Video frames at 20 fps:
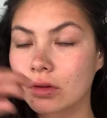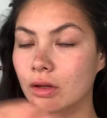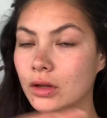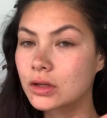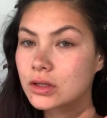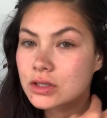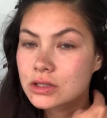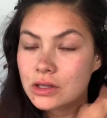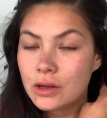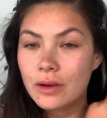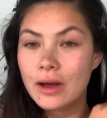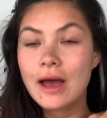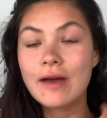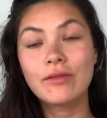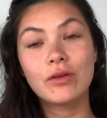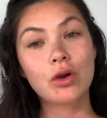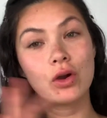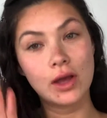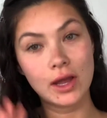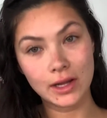So I haven't got
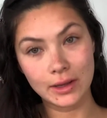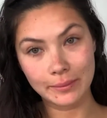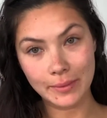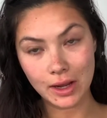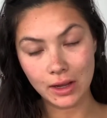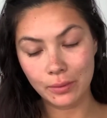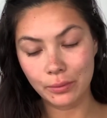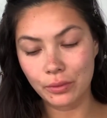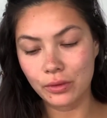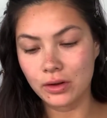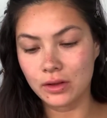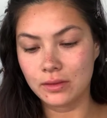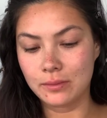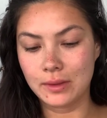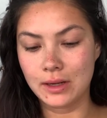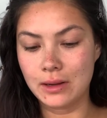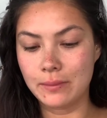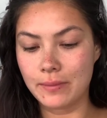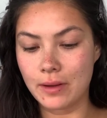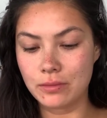any makeup on at the minute,
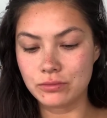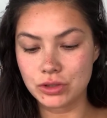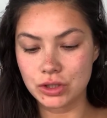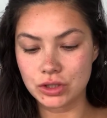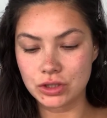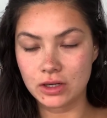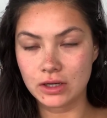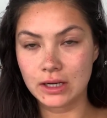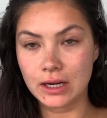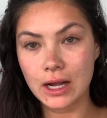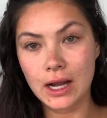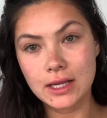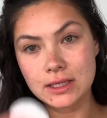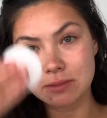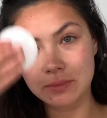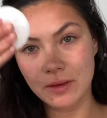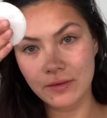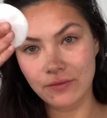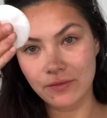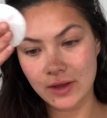but I'm just going to cleanse my
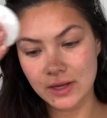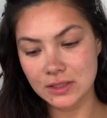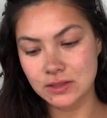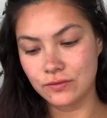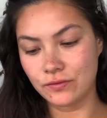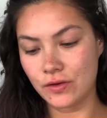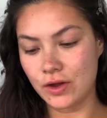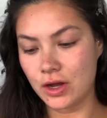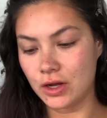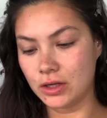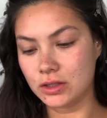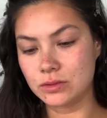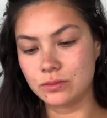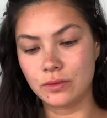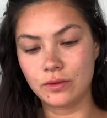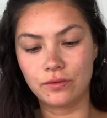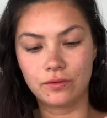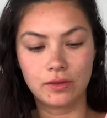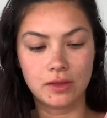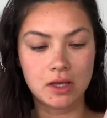face first with
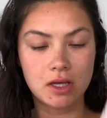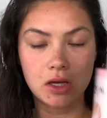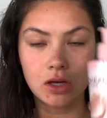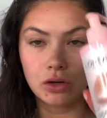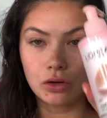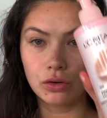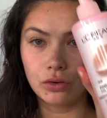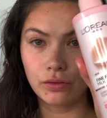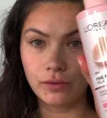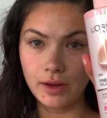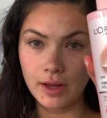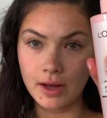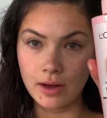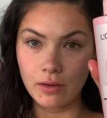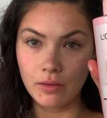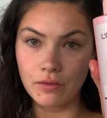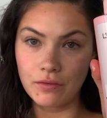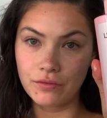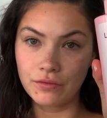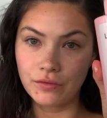the L'Oreal
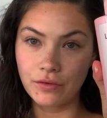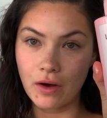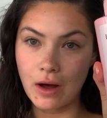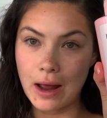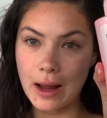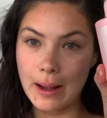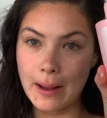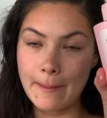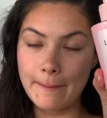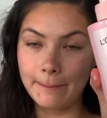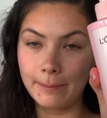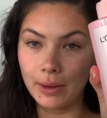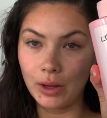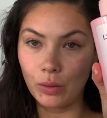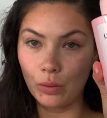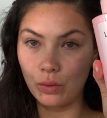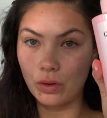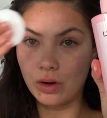Fine Milk.